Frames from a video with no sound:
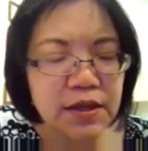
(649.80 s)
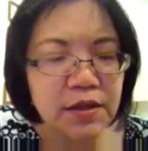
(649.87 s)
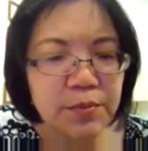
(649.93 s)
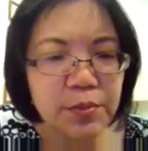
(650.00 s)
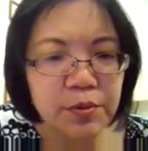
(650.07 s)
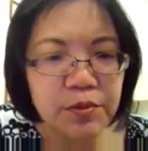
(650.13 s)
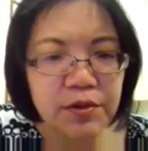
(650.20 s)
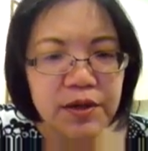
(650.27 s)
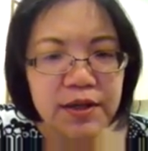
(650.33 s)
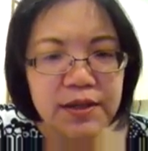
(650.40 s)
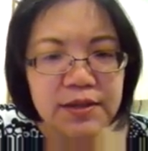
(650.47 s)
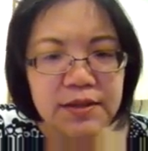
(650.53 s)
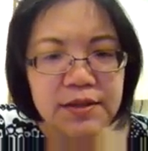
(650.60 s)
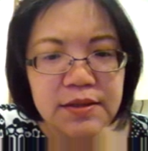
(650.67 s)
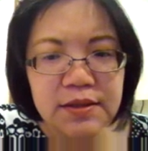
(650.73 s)
data
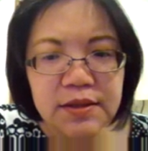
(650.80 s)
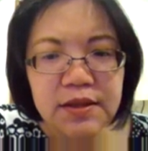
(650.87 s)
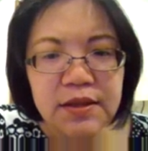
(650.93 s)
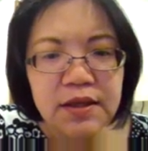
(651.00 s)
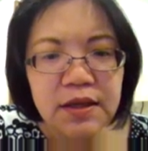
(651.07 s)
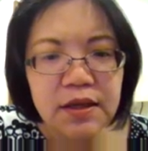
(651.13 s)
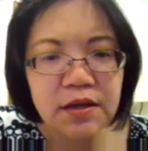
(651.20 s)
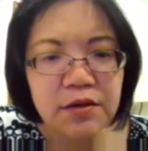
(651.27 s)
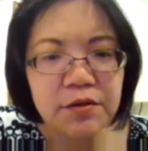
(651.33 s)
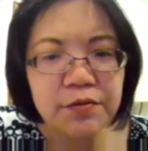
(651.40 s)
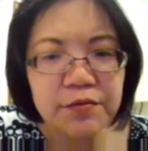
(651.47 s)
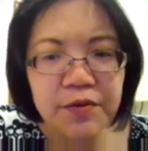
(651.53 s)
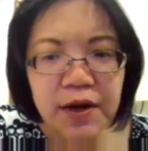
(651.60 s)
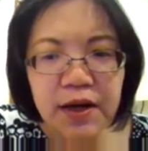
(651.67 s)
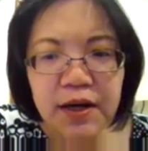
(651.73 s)
point, and I'll
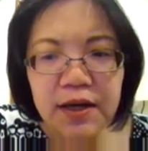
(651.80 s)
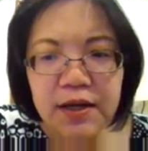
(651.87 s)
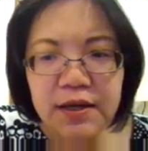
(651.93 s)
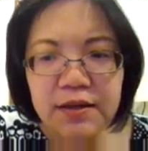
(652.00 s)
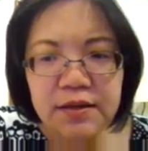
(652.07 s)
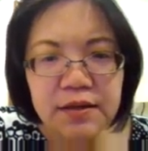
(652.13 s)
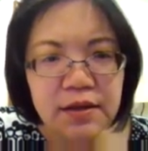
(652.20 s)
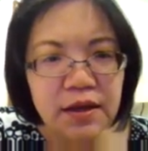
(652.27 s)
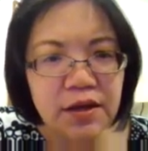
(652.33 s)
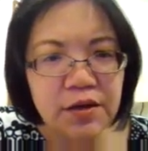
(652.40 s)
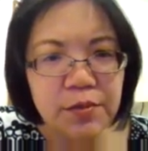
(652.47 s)
find the